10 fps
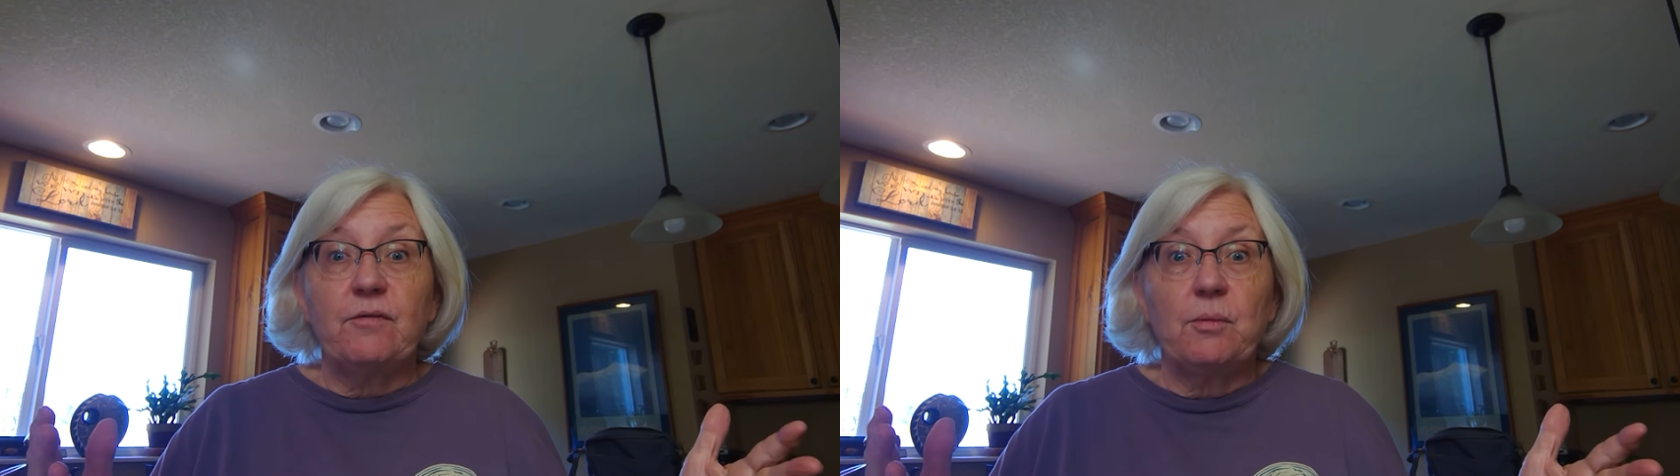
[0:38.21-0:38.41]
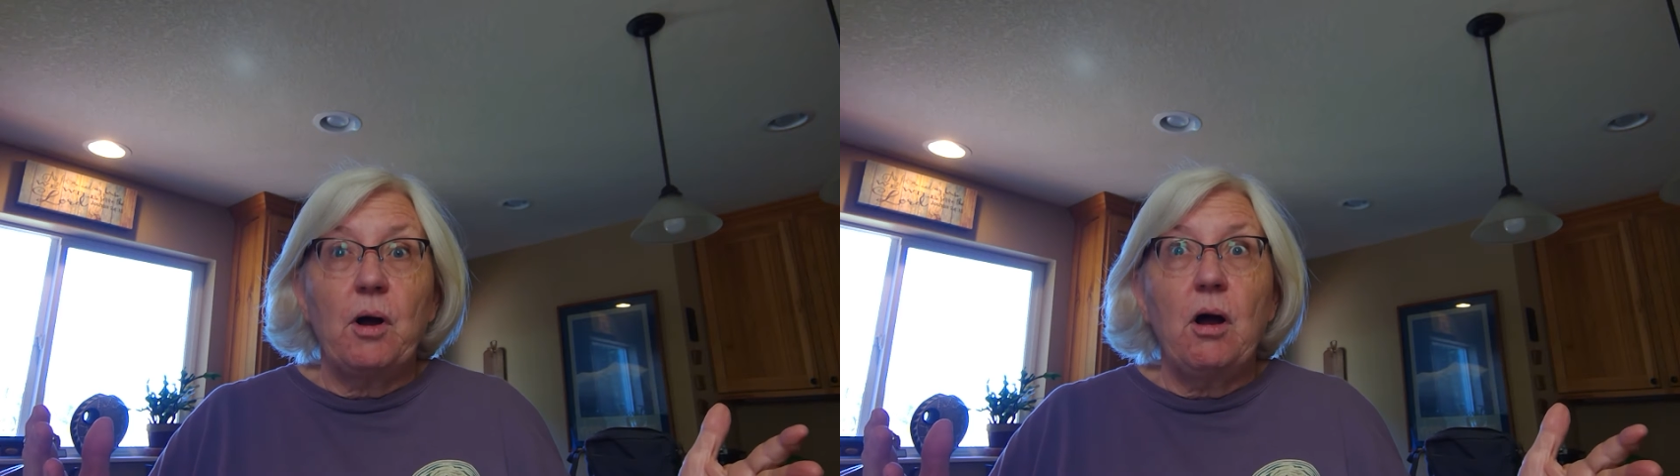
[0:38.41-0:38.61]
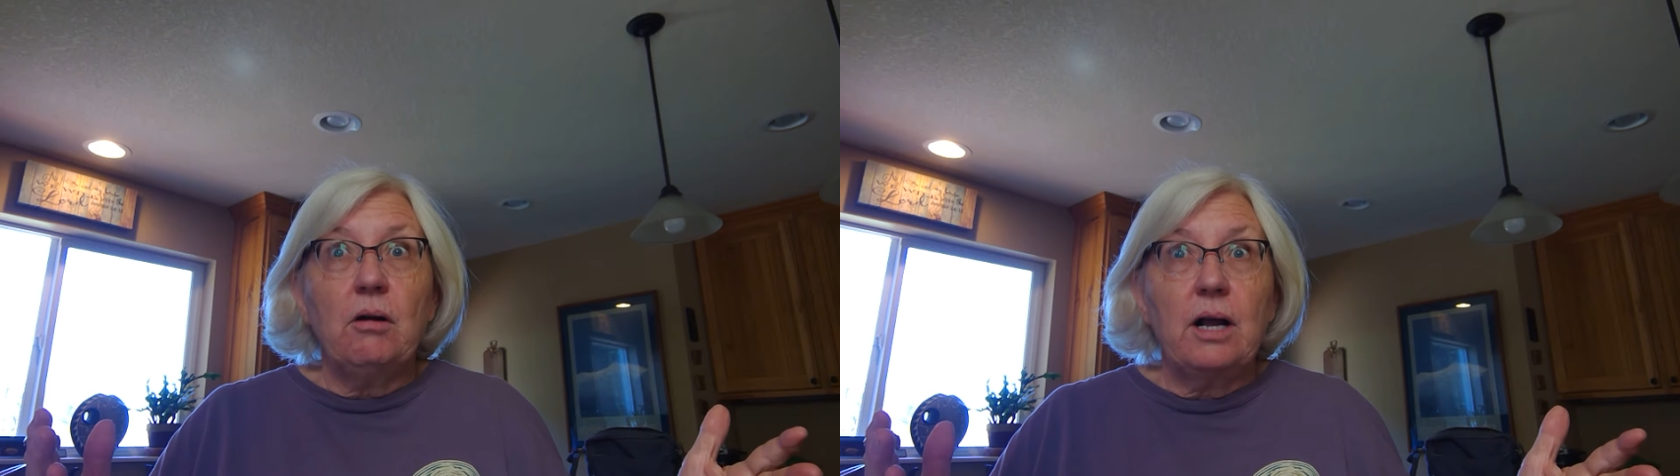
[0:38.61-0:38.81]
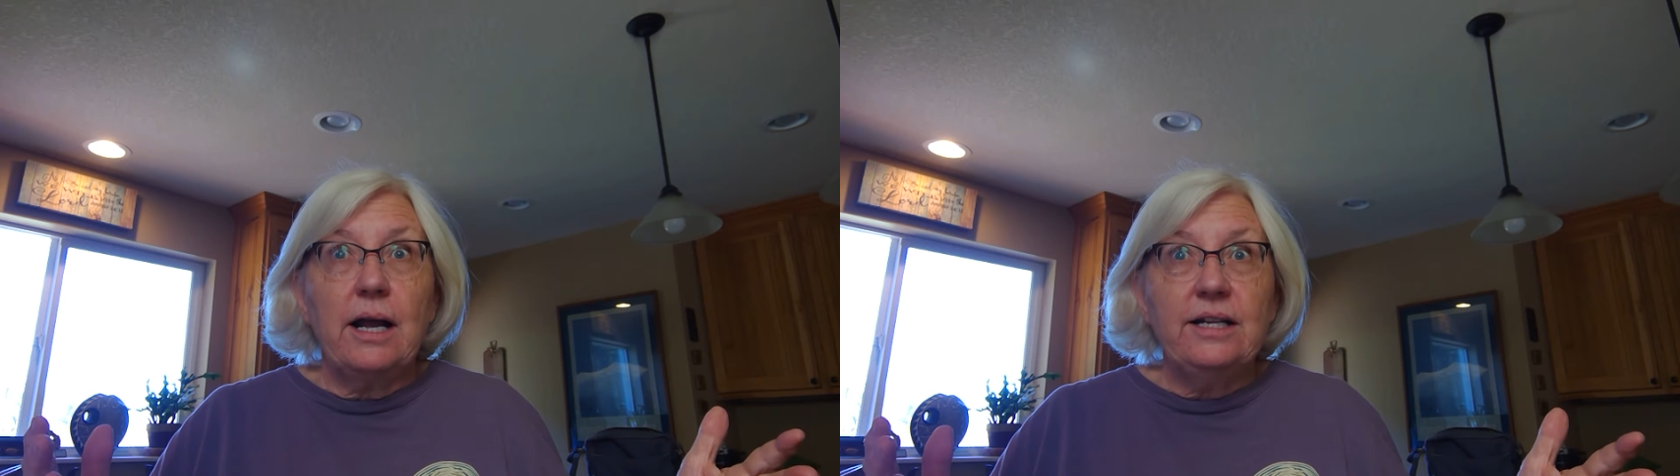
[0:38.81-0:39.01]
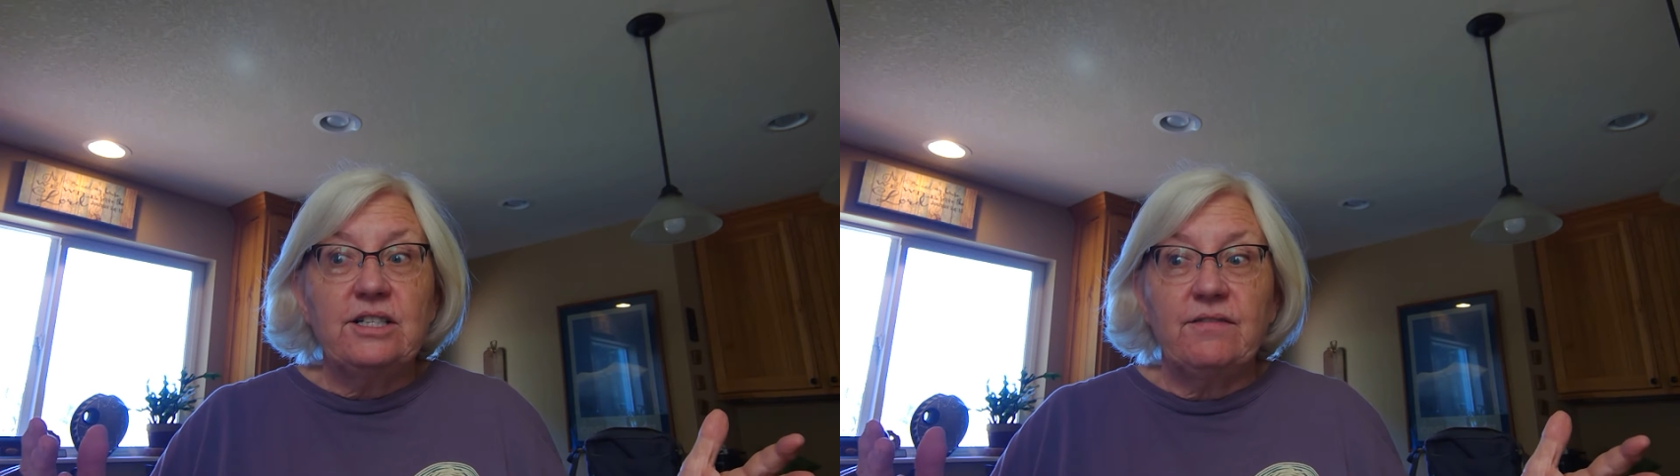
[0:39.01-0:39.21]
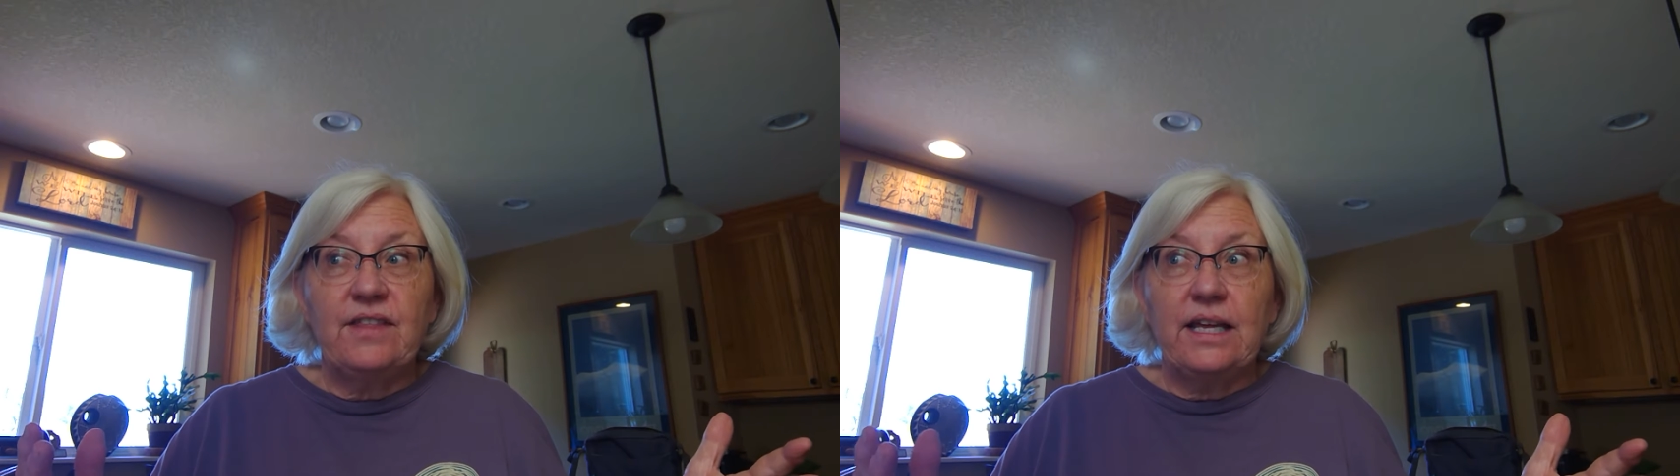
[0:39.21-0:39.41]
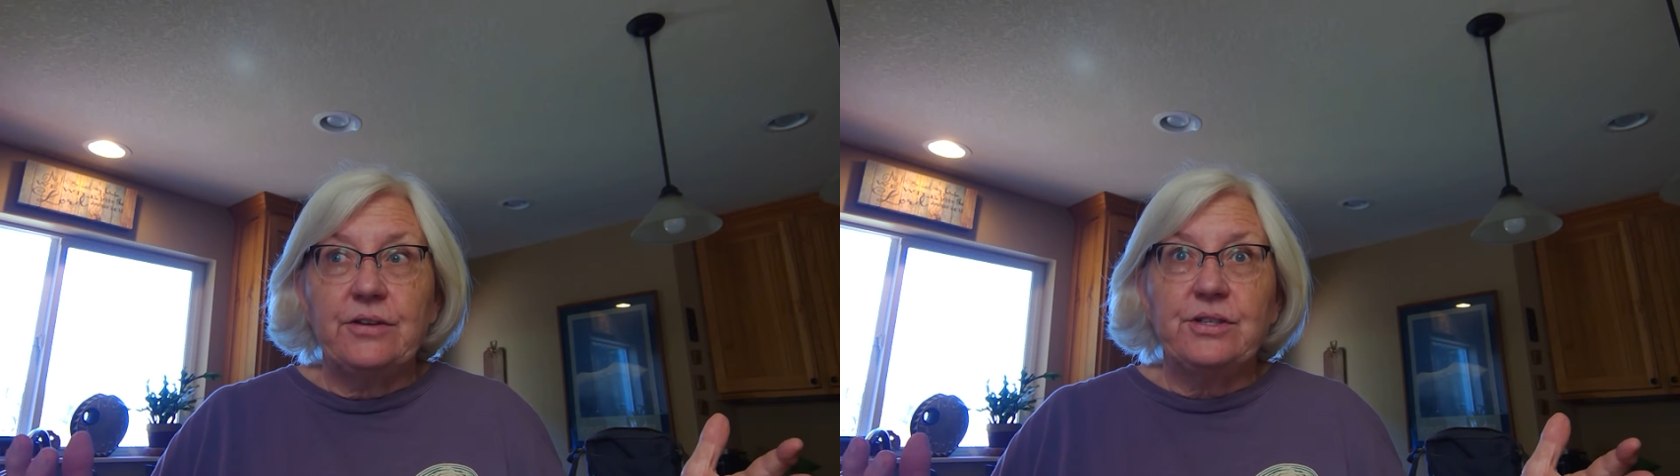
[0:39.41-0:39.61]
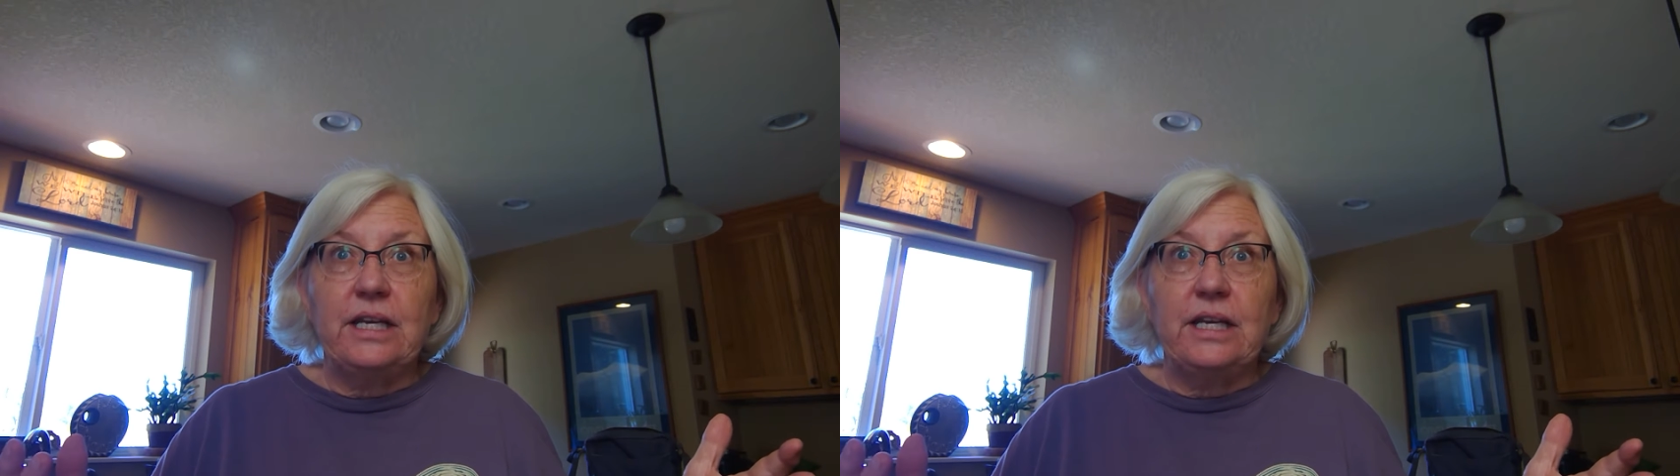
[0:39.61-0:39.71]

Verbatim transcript: from all kinds of things,